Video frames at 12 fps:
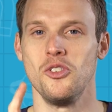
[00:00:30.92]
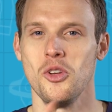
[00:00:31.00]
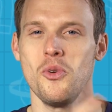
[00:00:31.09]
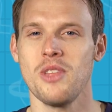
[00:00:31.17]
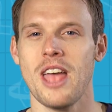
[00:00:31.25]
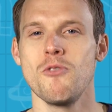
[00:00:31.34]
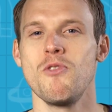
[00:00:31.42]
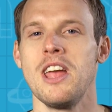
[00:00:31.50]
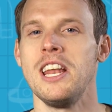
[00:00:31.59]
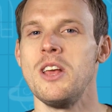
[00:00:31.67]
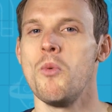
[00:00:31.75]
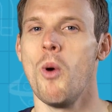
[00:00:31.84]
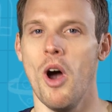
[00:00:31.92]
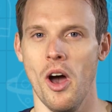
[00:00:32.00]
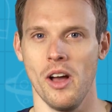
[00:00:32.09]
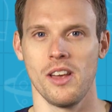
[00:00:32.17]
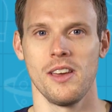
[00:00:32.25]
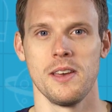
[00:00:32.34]
do they really
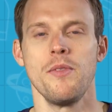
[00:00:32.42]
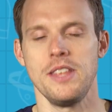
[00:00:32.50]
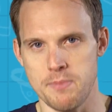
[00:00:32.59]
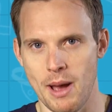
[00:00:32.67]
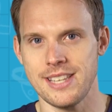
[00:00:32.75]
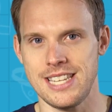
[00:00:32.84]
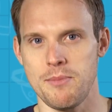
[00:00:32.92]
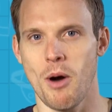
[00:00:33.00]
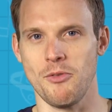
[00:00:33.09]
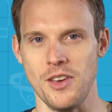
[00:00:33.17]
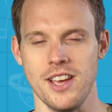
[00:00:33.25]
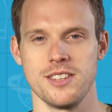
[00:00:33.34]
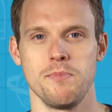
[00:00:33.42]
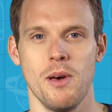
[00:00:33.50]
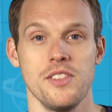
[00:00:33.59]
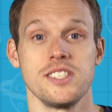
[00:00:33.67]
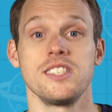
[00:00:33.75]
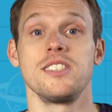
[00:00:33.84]
work? This might seem obvious,
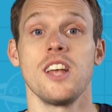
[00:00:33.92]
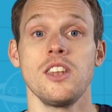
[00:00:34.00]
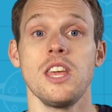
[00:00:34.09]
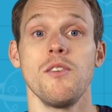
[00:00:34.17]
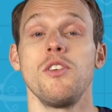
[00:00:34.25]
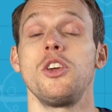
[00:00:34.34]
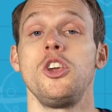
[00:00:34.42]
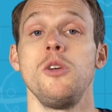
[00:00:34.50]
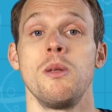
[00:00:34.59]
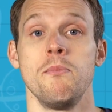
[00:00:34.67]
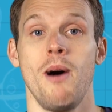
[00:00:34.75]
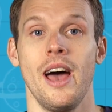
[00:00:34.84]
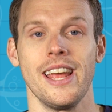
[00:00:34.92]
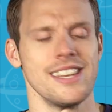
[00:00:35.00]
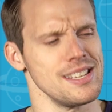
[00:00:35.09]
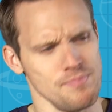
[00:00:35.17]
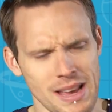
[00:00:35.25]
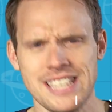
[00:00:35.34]
but the study of the human
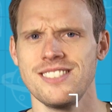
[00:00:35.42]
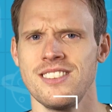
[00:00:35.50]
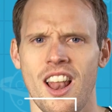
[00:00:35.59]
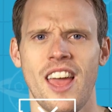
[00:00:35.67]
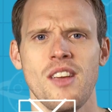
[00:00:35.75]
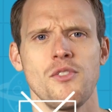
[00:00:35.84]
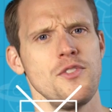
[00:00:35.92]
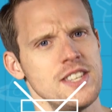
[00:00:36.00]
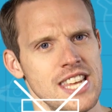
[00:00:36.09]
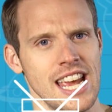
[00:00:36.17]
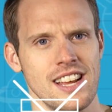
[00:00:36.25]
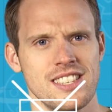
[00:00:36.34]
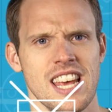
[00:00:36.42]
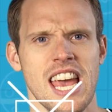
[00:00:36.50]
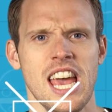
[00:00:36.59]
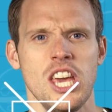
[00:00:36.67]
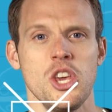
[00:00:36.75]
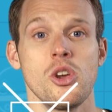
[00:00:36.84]
mind isn't like physics.
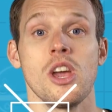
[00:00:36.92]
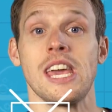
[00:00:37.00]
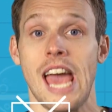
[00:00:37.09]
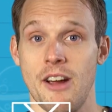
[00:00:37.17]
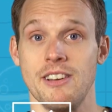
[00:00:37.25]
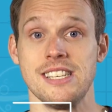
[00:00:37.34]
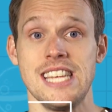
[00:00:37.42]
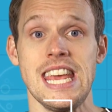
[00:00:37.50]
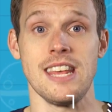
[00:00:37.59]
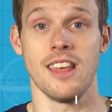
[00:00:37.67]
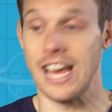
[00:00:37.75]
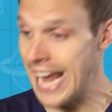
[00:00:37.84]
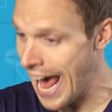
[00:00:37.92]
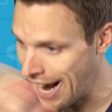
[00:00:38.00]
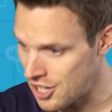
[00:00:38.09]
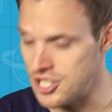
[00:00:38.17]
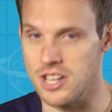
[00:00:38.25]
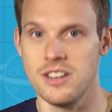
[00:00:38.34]
You can guarantee that an
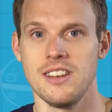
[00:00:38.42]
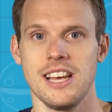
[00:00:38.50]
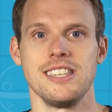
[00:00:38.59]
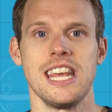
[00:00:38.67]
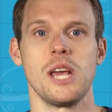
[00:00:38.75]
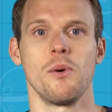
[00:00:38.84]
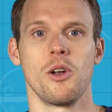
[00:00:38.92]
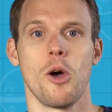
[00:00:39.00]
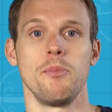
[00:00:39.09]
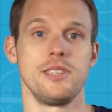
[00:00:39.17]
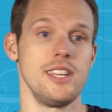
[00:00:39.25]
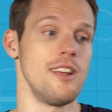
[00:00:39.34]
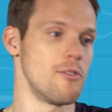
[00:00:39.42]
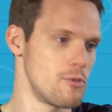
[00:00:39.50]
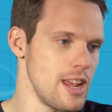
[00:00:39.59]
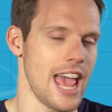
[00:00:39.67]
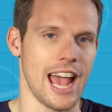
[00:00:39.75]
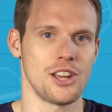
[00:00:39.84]
action has an equal and opposite
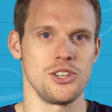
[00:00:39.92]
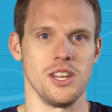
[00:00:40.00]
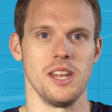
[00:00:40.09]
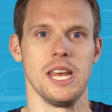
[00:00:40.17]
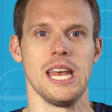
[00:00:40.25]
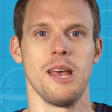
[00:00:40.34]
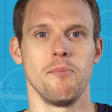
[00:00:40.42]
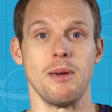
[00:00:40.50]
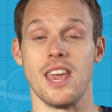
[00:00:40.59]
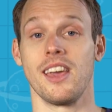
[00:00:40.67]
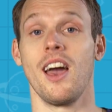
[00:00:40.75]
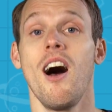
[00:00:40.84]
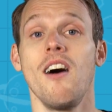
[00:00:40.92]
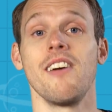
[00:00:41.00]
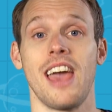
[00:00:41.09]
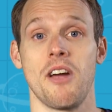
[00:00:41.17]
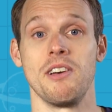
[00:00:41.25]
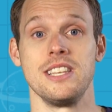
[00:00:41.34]
reaction, but you
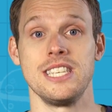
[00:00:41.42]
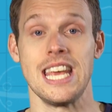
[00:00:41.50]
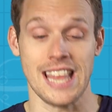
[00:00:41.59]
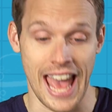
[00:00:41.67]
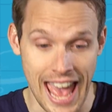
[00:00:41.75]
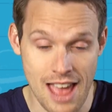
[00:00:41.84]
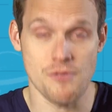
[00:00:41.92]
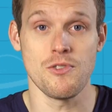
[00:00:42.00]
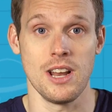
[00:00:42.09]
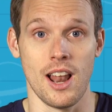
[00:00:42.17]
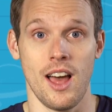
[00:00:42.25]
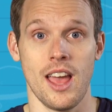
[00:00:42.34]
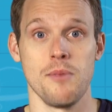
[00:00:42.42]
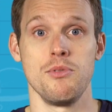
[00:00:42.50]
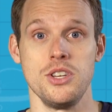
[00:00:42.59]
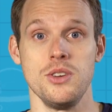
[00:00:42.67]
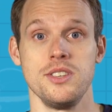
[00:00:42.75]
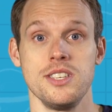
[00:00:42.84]
can't guarantee that every lie
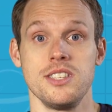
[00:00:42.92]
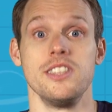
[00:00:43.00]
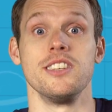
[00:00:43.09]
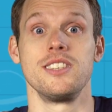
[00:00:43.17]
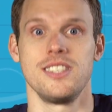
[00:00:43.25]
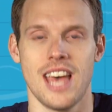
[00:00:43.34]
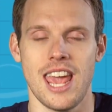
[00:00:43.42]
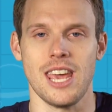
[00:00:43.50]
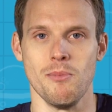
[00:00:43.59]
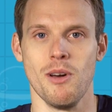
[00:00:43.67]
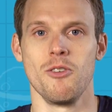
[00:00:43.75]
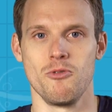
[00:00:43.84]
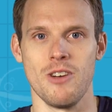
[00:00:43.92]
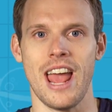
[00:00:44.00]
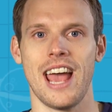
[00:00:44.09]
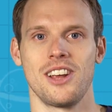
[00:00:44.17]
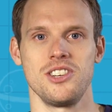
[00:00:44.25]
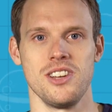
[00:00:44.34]
produces the same
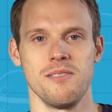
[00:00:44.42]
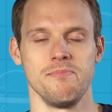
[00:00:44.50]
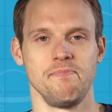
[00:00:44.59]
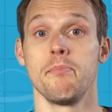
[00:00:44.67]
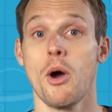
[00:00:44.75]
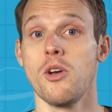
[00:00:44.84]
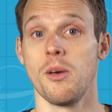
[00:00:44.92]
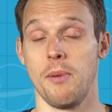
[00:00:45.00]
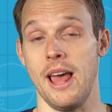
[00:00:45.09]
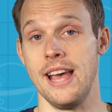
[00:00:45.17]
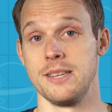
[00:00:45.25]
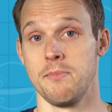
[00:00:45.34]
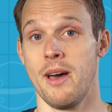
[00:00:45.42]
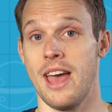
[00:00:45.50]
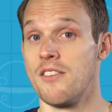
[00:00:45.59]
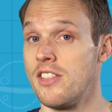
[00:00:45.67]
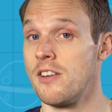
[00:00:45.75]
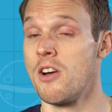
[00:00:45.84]
reaction. Poker players might
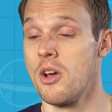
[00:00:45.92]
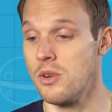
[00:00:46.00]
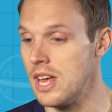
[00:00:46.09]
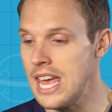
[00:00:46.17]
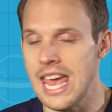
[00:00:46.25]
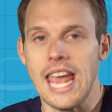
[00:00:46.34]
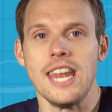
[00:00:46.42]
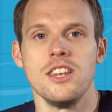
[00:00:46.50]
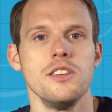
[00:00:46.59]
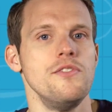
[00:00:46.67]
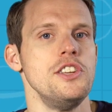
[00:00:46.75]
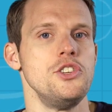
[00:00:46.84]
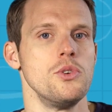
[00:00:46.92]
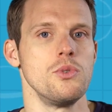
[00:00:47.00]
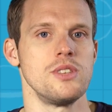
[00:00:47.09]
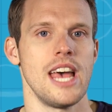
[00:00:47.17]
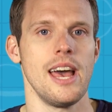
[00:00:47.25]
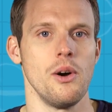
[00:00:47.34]
have their own
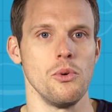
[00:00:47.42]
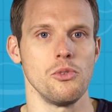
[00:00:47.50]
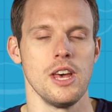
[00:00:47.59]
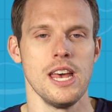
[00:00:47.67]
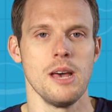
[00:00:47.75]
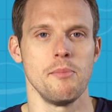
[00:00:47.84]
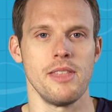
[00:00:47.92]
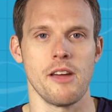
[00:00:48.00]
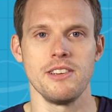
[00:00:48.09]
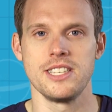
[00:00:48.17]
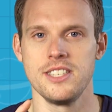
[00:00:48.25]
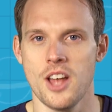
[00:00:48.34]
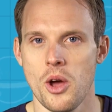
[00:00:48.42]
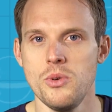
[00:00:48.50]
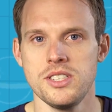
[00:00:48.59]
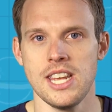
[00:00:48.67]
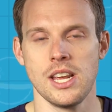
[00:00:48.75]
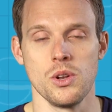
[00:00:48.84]
individual tells, but there is no
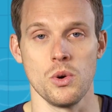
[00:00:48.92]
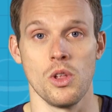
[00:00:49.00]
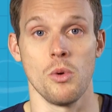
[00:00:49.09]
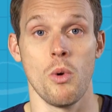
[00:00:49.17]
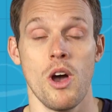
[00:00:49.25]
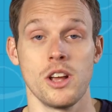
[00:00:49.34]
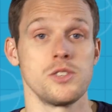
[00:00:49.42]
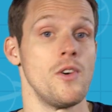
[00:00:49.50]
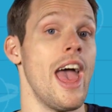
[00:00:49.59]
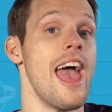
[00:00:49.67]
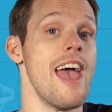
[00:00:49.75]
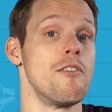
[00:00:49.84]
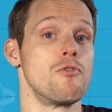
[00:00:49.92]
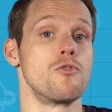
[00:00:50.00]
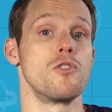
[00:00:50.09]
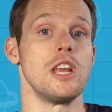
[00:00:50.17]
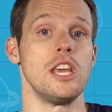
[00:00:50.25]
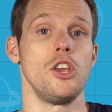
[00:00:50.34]
signal that works for
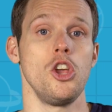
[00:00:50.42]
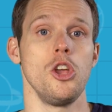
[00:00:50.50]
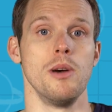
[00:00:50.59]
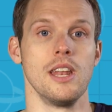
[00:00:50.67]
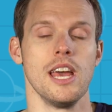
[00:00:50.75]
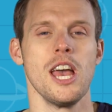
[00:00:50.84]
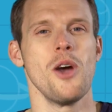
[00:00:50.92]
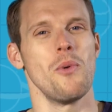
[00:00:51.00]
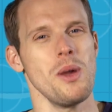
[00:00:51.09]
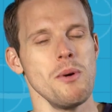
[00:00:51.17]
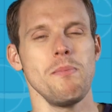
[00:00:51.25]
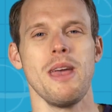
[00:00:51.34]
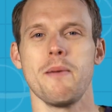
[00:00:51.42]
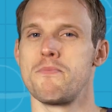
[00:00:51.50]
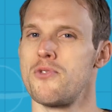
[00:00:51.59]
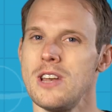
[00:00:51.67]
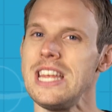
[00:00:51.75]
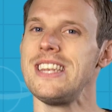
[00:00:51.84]
every human. We would be a
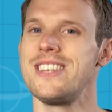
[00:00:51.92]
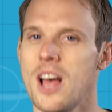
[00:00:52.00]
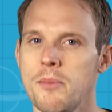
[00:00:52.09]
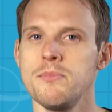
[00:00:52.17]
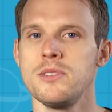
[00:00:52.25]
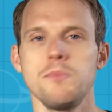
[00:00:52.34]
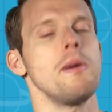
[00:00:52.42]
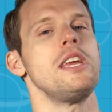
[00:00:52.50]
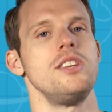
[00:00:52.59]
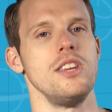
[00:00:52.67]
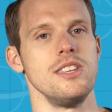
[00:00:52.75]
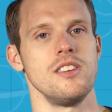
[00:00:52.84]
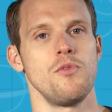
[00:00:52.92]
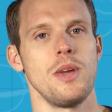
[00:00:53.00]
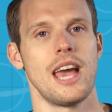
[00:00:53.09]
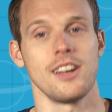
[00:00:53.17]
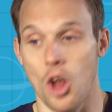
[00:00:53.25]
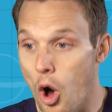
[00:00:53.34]
pretty dumb species if we
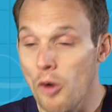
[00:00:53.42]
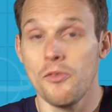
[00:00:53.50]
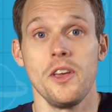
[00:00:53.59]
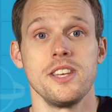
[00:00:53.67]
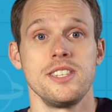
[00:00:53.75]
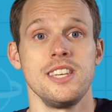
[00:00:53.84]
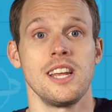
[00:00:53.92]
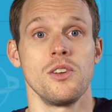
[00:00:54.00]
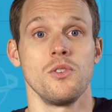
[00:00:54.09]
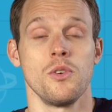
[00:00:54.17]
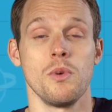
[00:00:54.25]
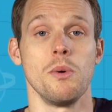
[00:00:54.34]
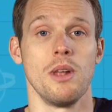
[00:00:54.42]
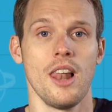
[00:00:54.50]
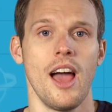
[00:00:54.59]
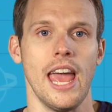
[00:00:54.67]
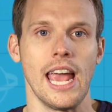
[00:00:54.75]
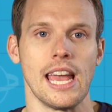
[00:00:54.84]
had an obvious signal that we were
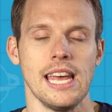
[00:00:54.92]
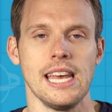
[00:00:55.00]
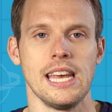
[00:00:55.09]
lying,